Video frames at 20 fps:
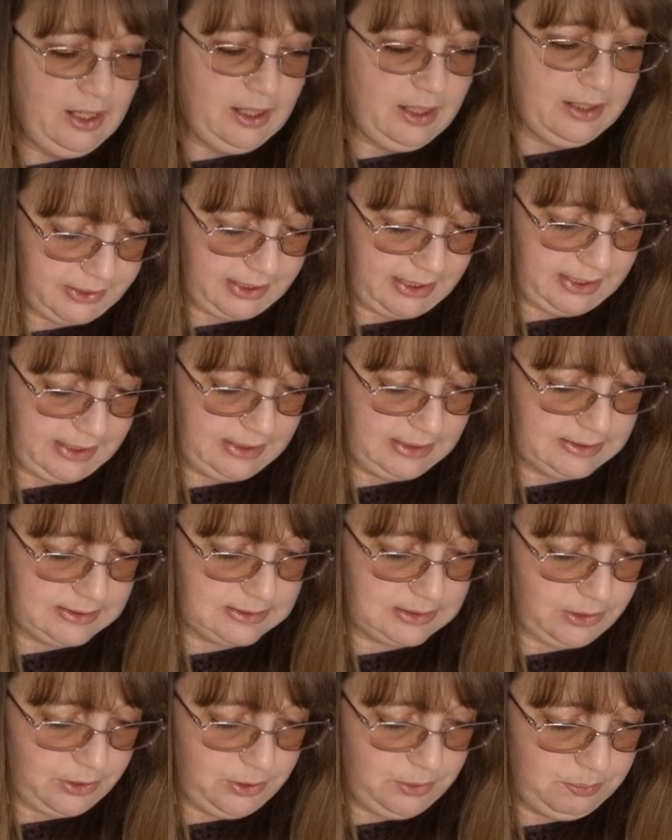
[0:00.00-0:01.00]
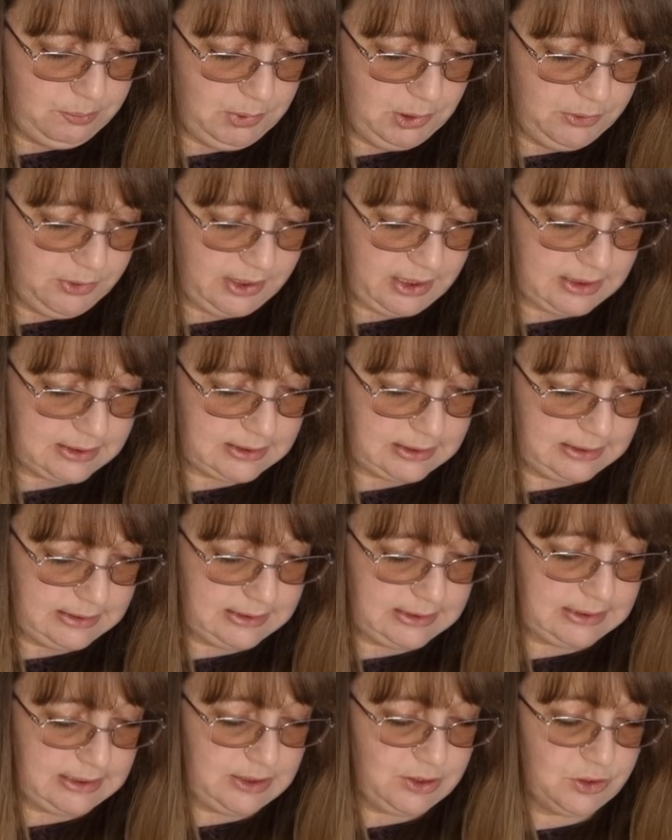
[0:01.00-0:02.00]
Okay, so Blue Castle
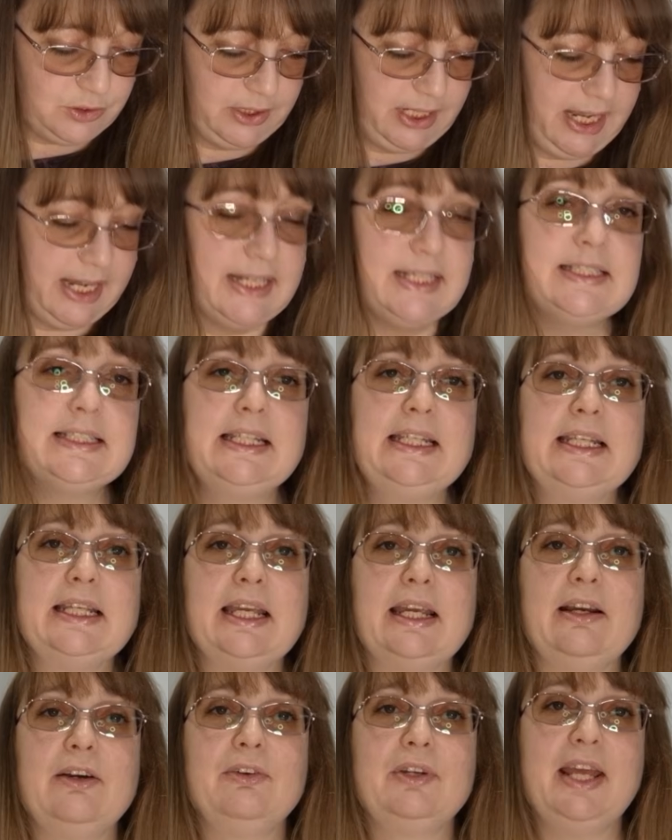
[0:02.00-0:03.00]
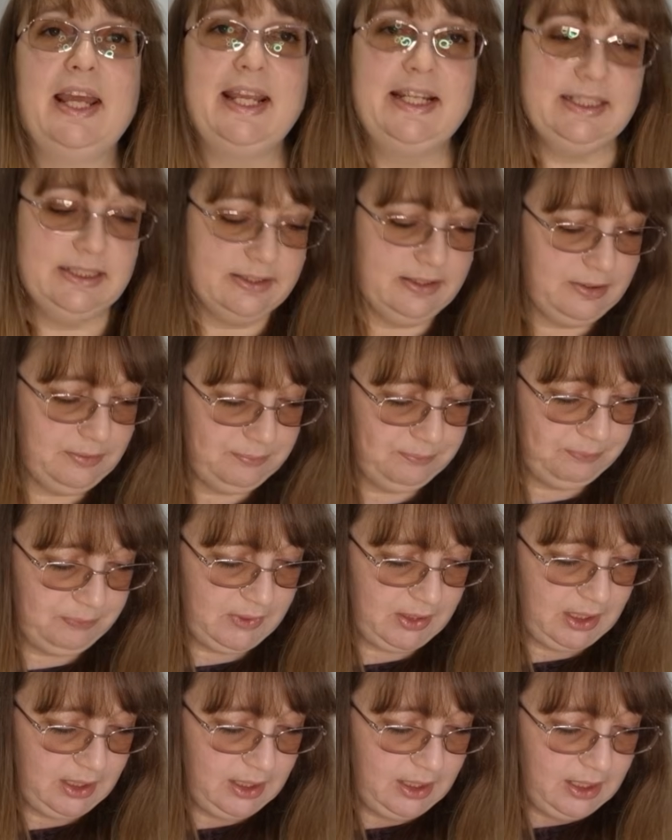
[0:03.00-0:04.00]
is stitched on 18 count Ada.
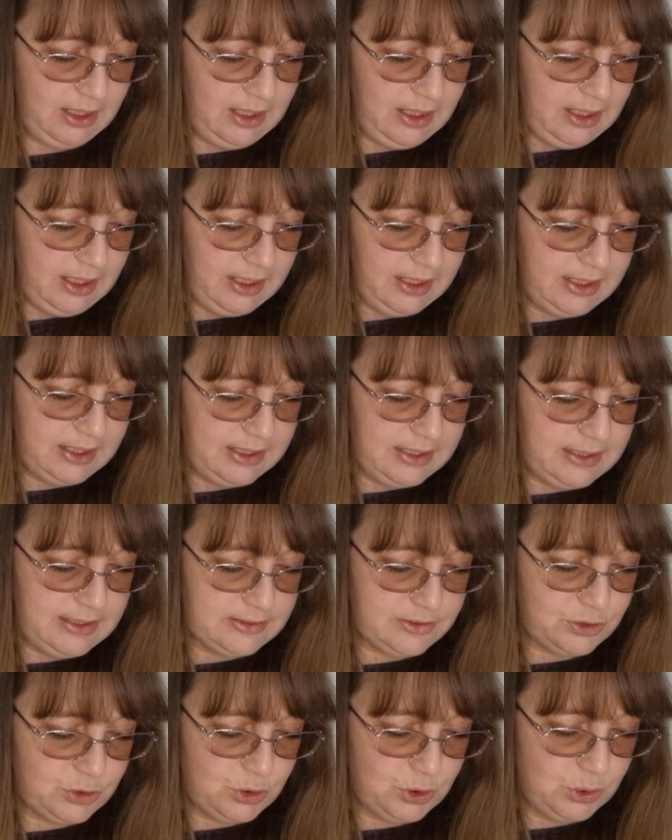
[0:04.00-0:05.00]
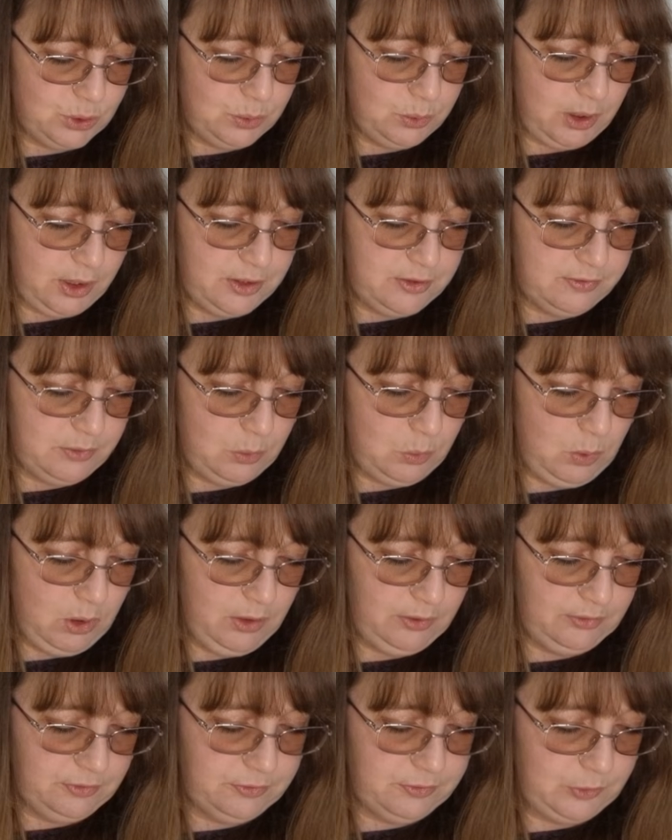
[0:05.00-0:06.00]
It is
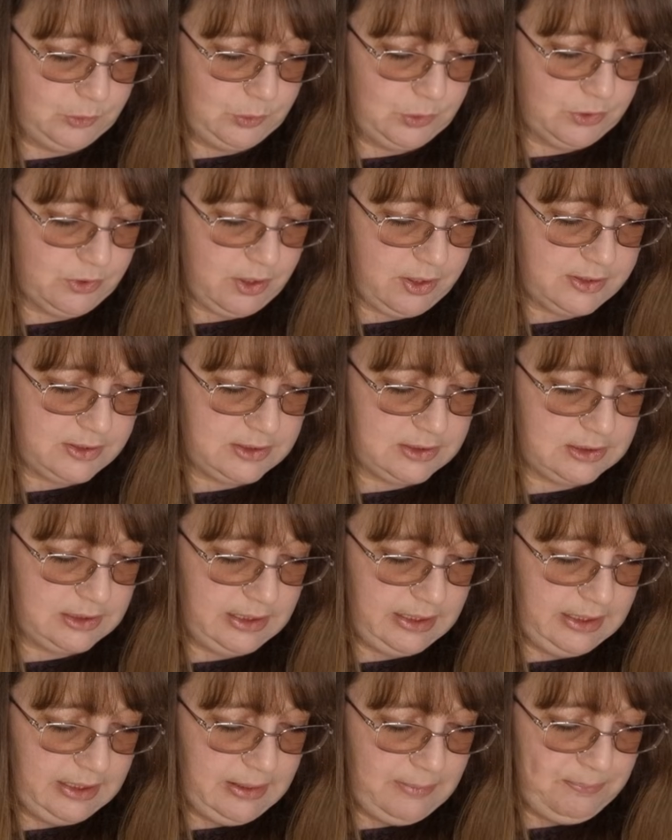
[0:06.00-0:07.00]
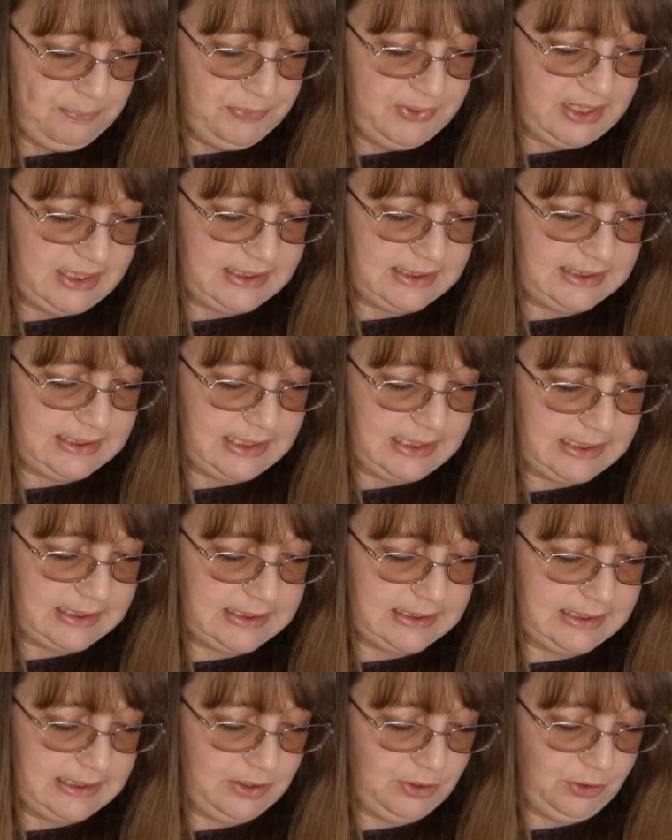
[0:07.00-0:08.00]
2/1 full cross. There's
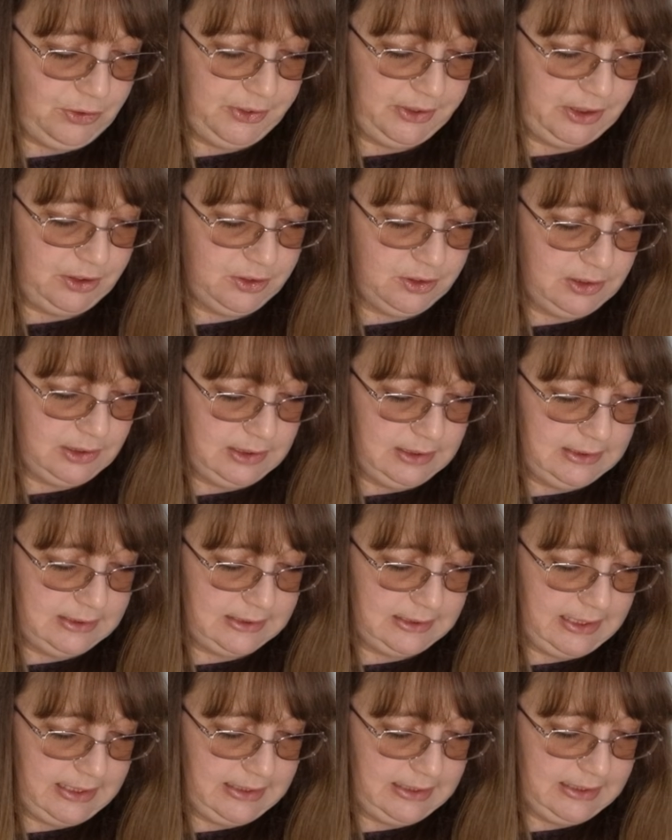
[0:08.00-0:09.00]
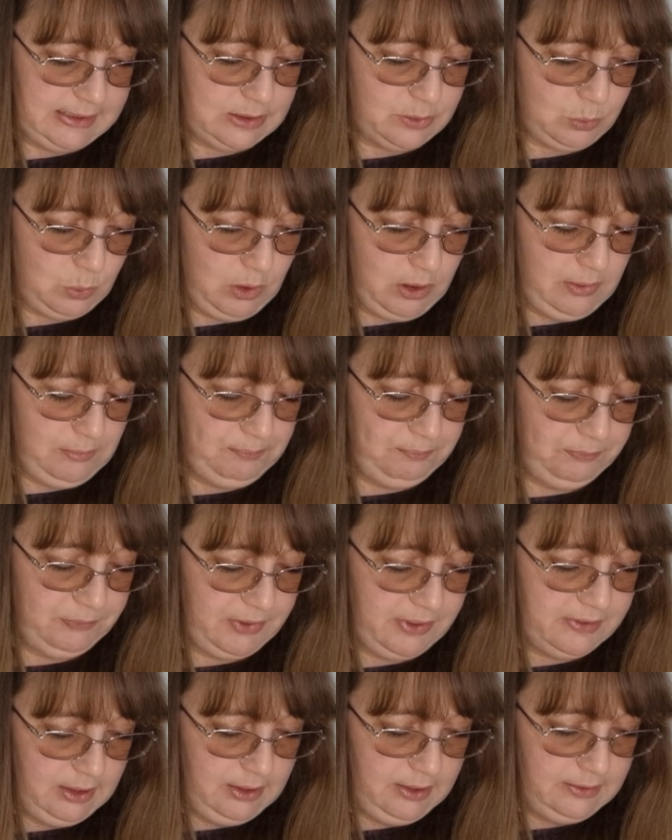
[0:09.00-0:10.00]
69 colours in this one.
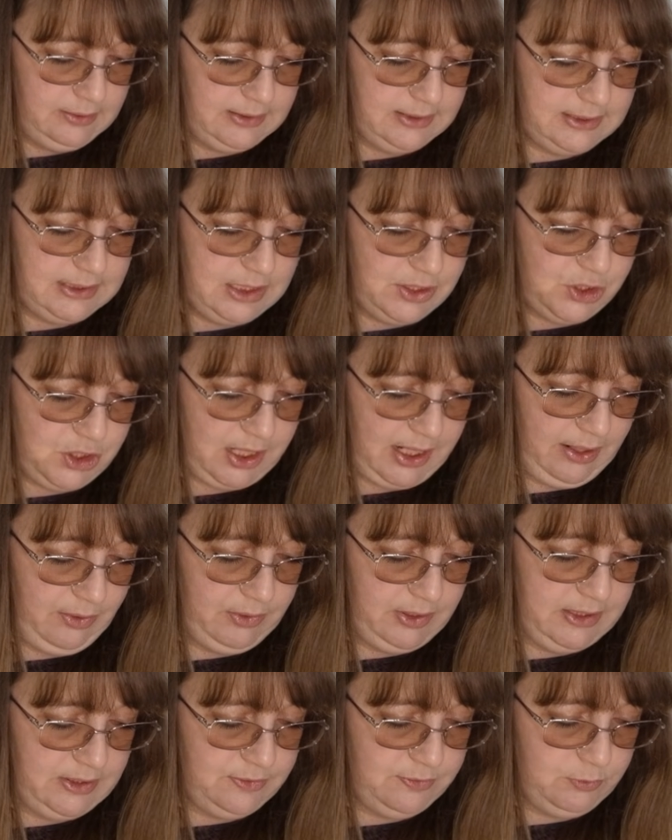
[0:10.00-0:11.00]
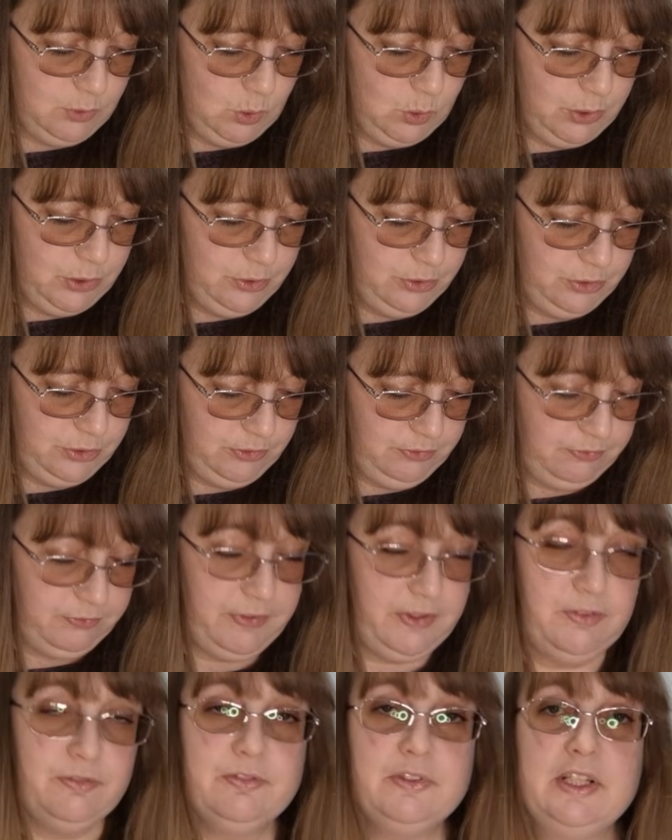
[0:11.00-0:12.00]
The stitch count is
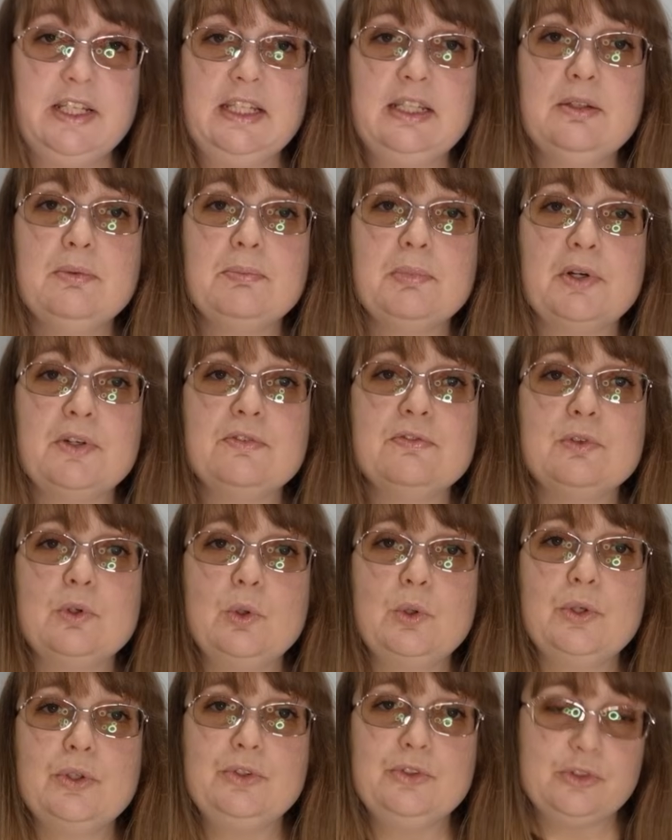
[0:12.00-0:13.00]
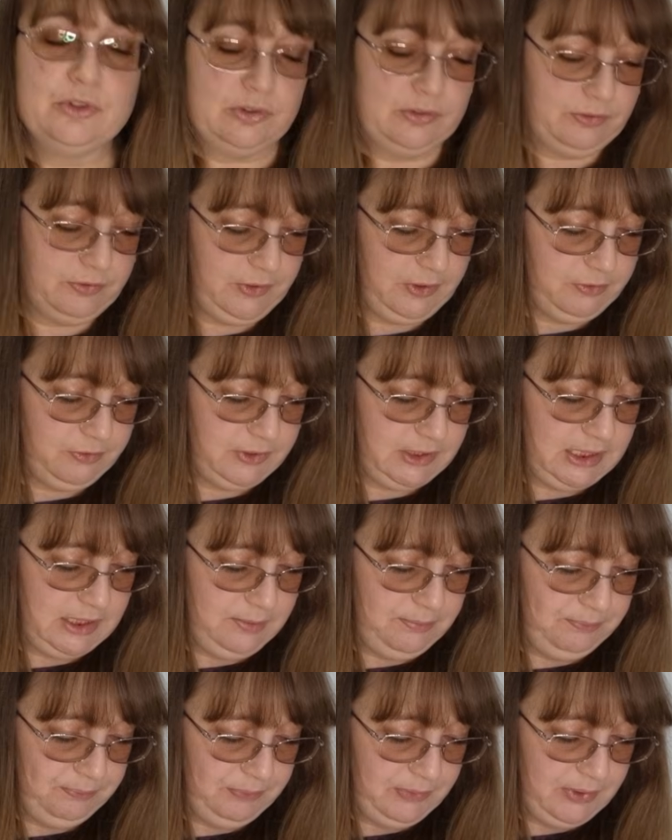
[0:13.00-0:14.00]
450 by 450.